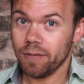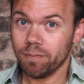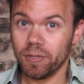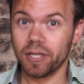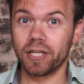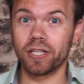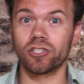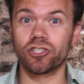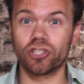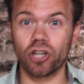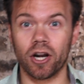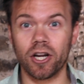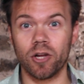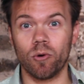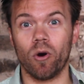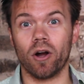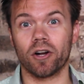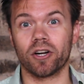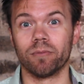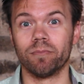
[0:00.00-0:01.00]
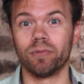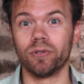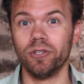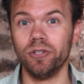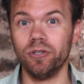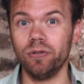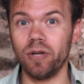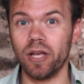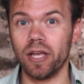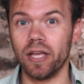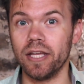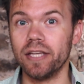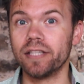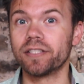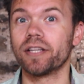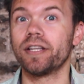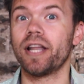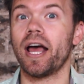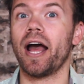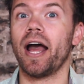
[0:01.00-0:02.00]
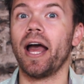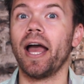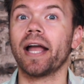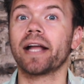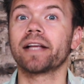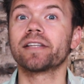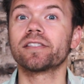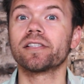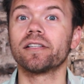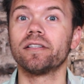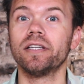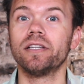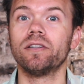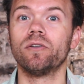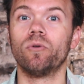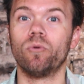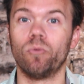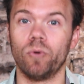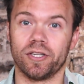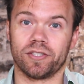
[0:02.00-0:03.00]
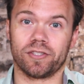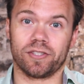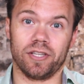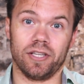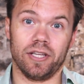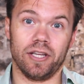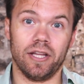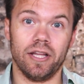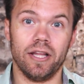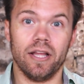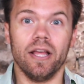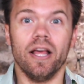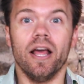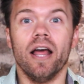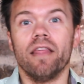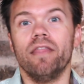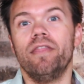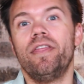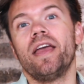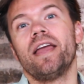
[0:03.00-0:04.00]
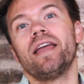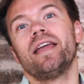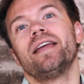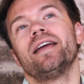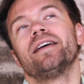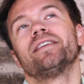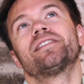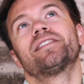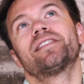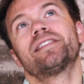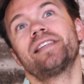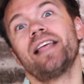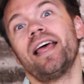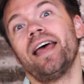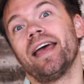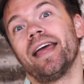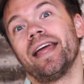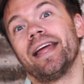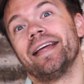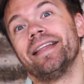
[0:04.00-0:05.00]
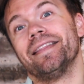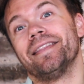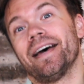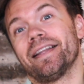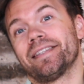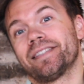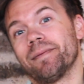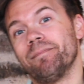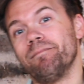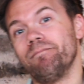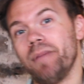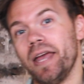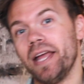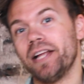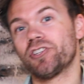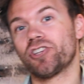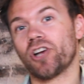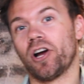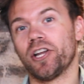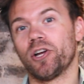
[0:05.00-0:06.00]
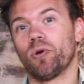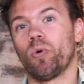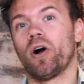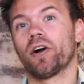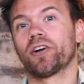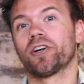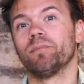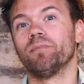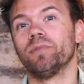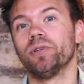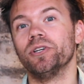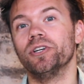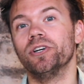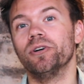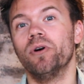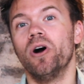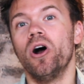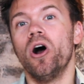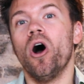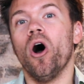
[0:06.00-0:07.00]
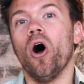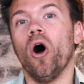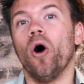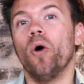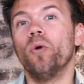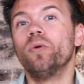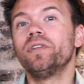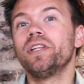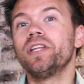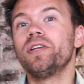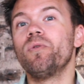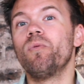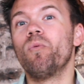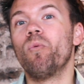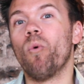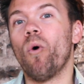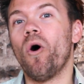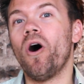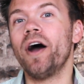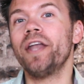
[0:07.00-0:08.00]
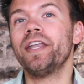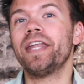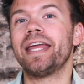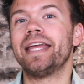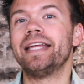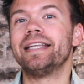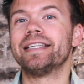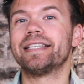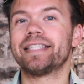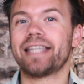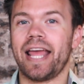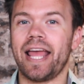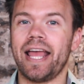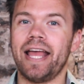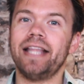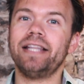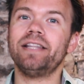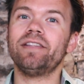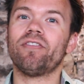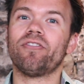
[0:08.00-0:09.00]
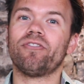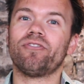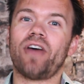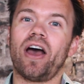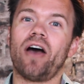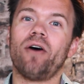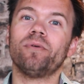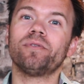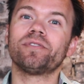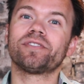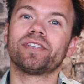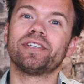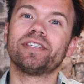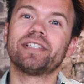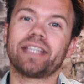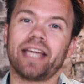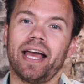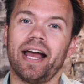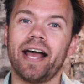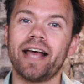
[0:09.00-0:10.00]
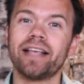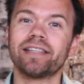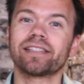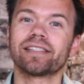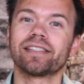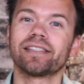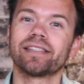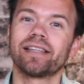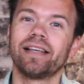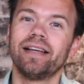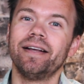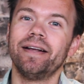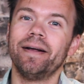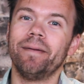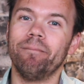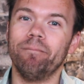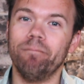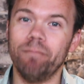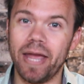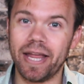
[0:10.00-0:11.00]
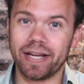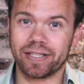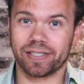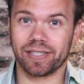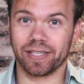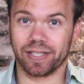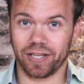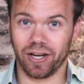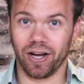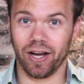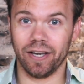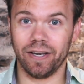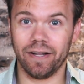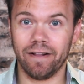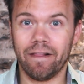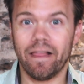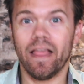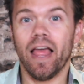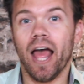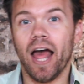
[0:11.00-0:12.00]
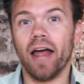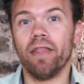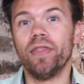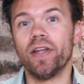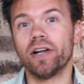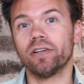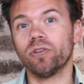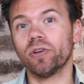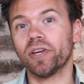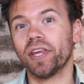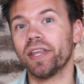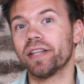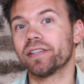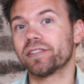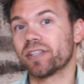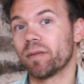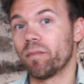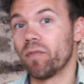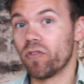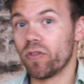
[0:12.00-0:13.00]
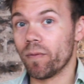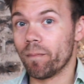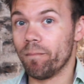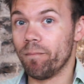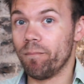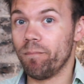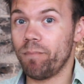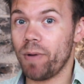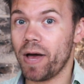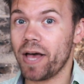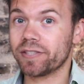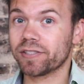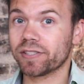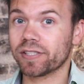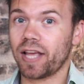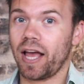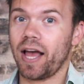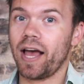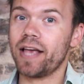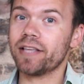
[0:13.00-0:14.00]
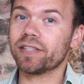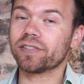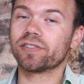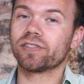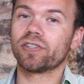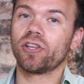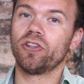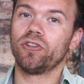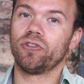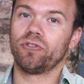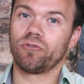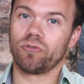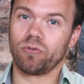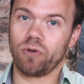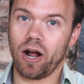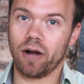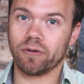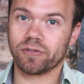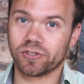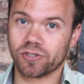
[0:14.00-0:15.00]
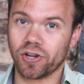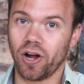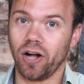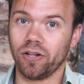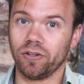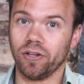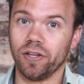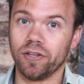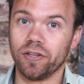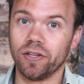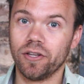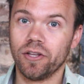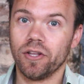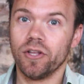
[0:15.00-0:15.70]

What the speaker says: Because Johnnie Walker Blue is an excellent whiskey. They say that to make Johnnie Walker Blue, only 1 in 10,000 casks makes the cut. And they're looking at some of the best casks throughout Scotland.